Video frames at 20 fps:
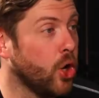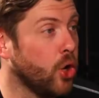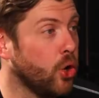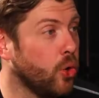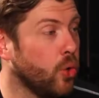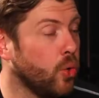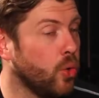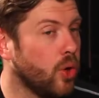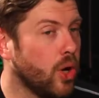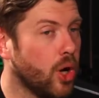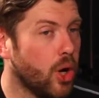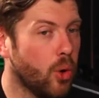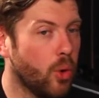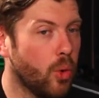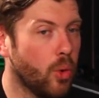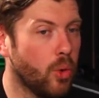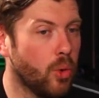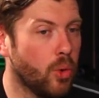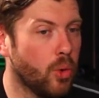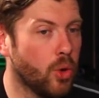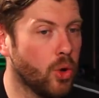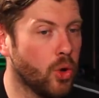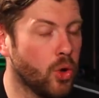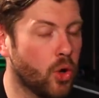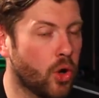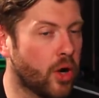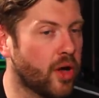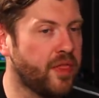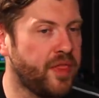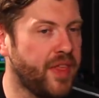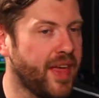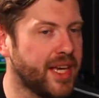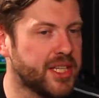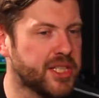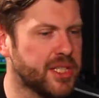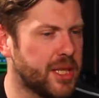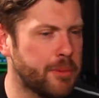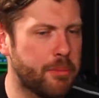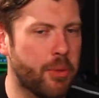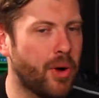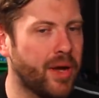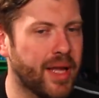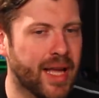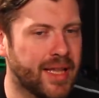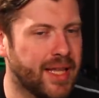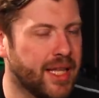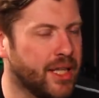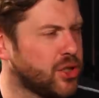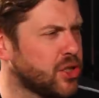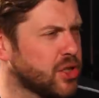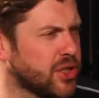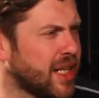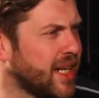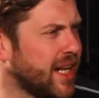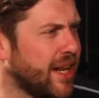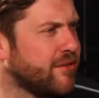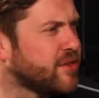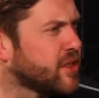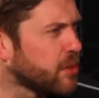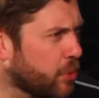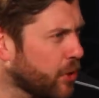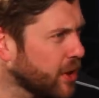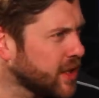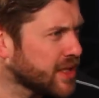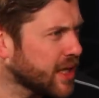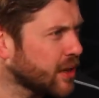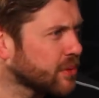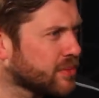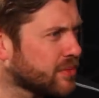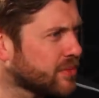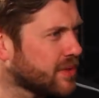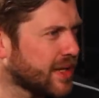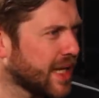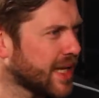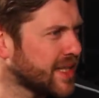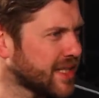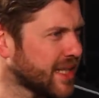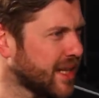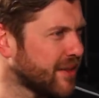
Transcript: who look at things and they point and they they live to point out things.